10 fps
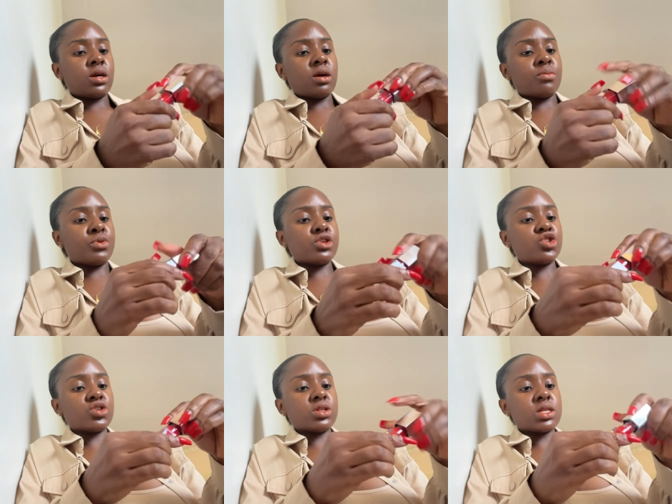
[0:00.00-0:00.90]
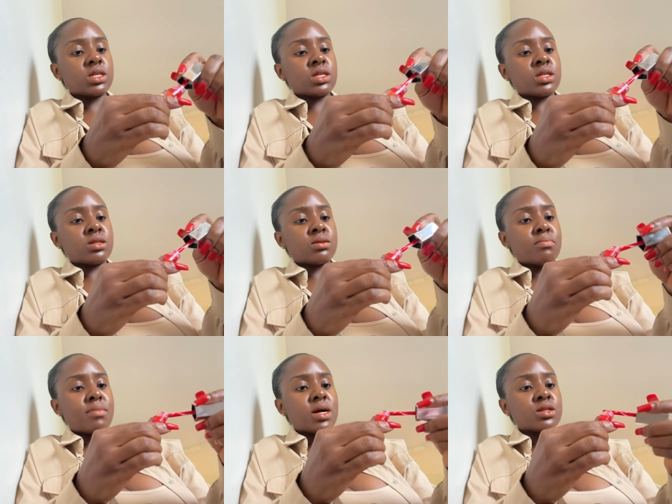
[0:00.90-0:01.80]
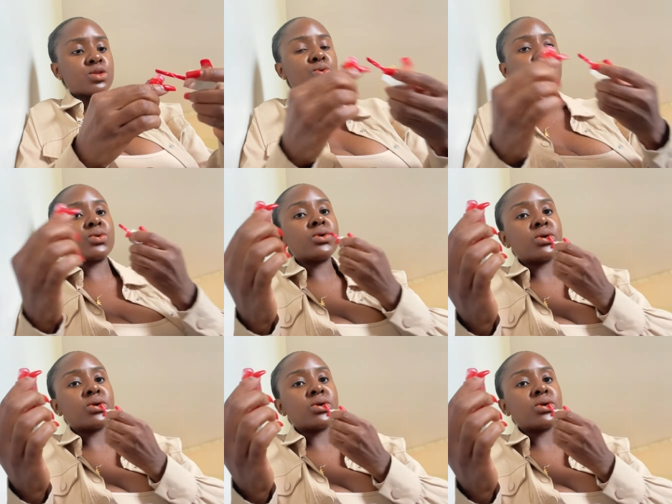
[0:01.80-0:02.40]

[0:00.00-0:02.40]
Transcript: I'm pretty sure this is matte too.